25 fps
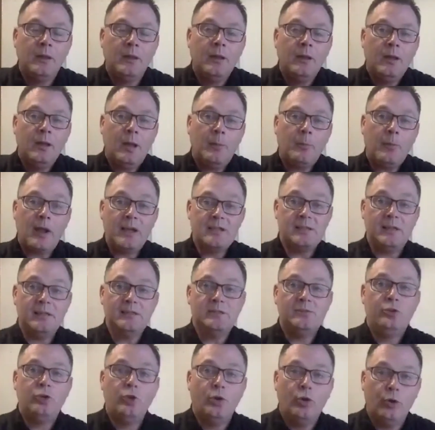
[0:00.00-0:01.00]
appraisal is
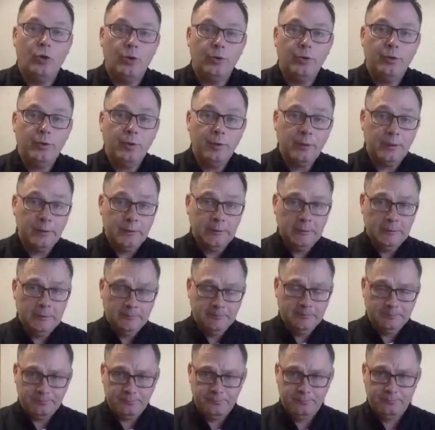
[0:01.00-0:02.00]
done,
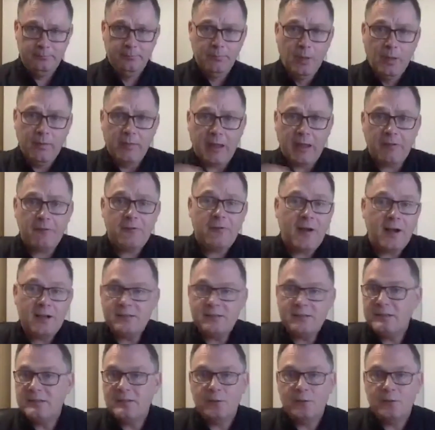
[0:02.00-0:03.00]
that fires
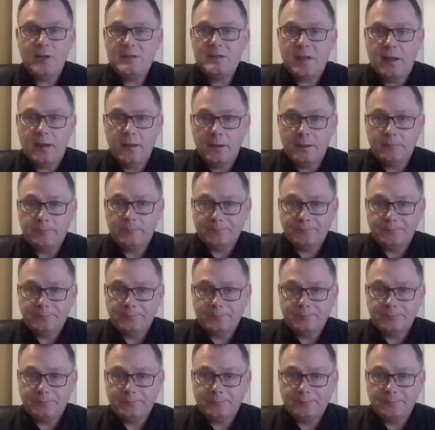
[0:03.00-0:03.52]
into the retailer.